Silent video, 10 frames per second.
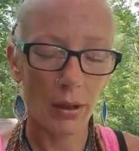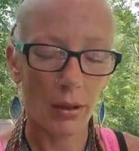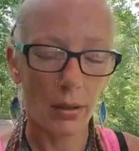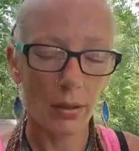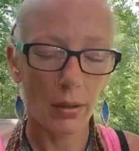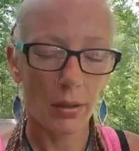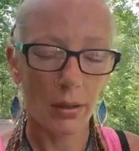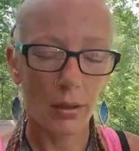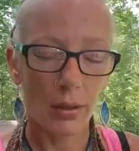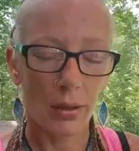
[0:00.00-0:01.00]

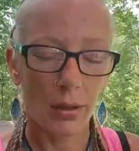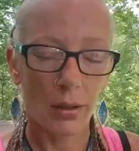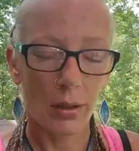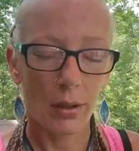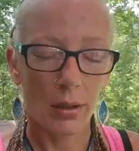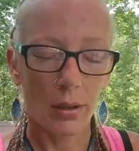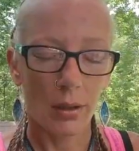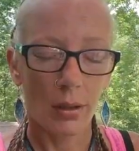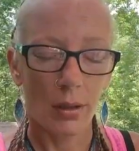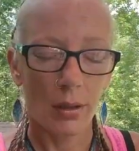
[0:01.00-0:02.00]

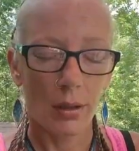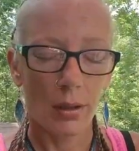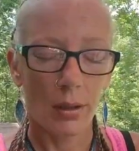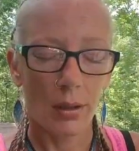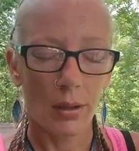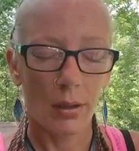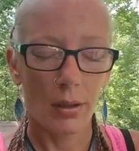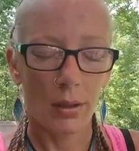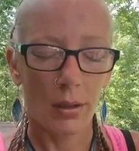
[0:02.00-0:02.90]
(no one is talking)